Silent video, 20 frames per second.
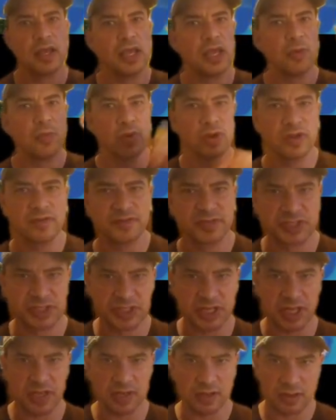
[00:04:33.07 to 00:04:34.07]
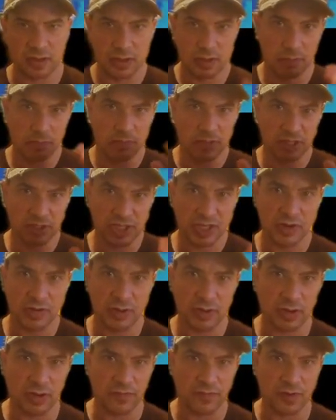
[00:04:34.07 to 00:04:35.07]
it would have sent
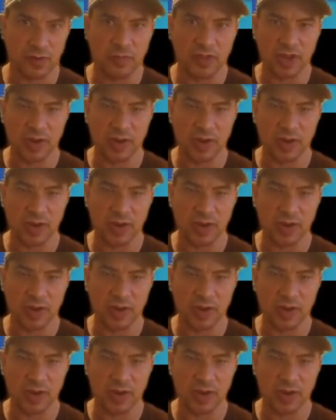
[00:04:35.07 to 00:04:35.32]
material from